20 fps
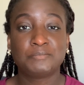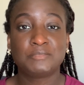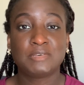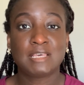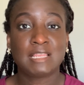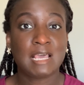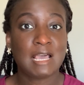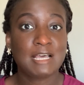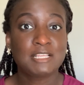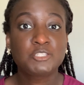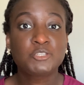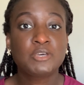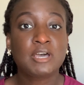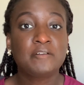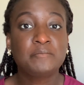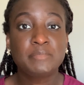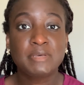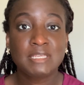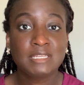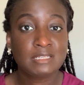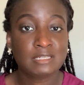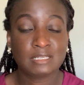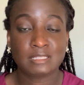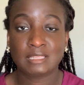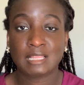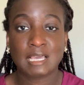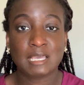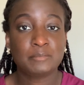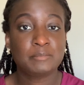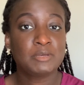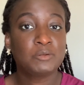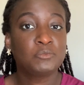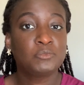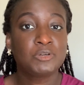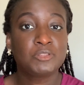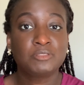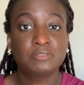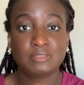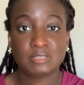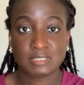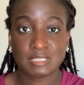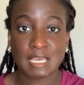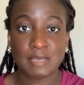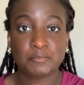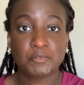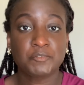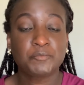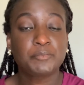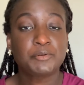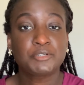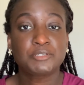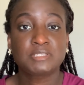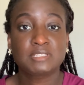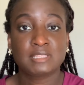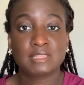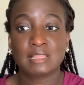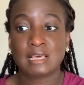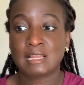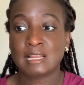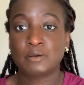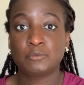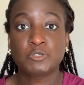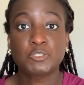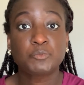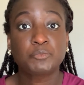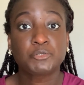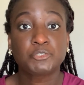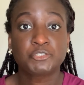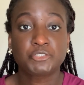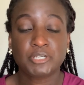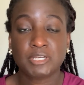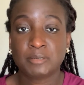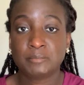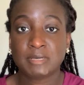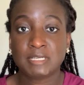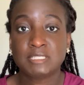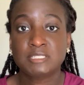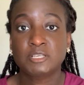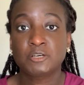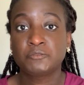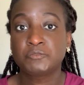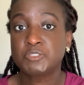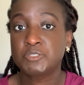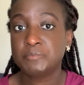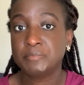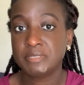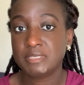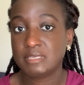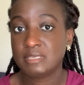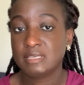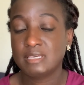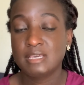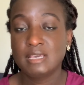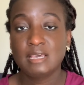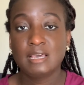it had to have been in alignment with the type of person that I was portraying myself to be.